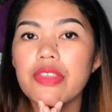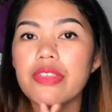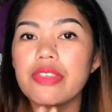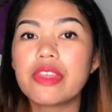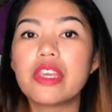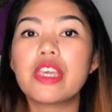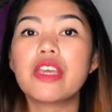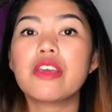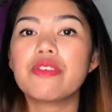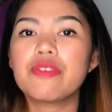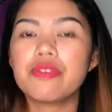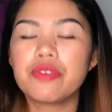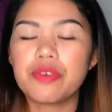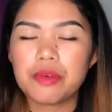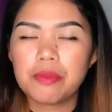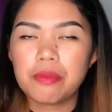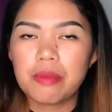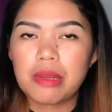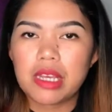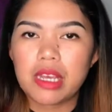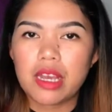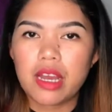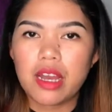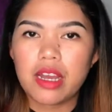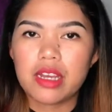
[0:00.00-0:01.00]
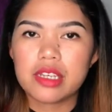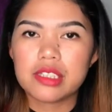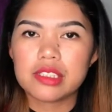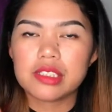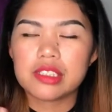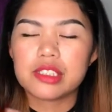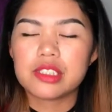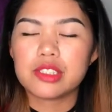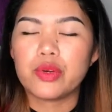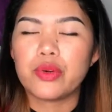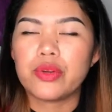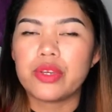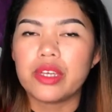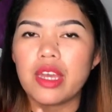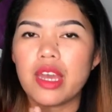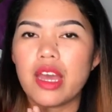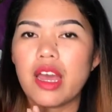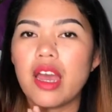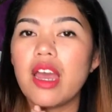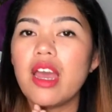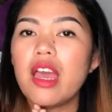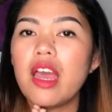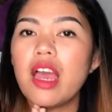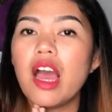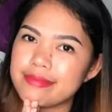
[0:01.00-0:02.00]
thing for me, guys. So yeah,
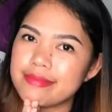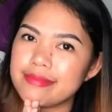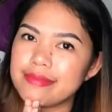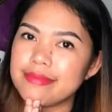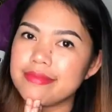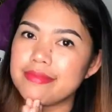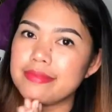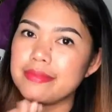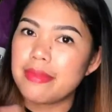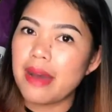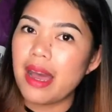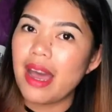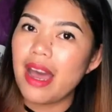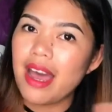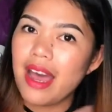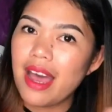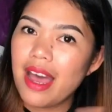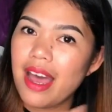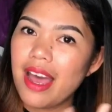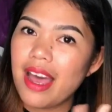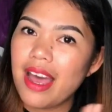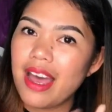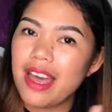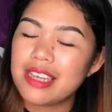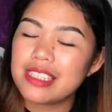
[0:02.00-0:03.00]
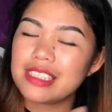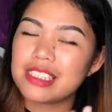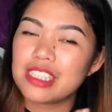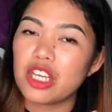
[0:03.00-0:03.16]
bye.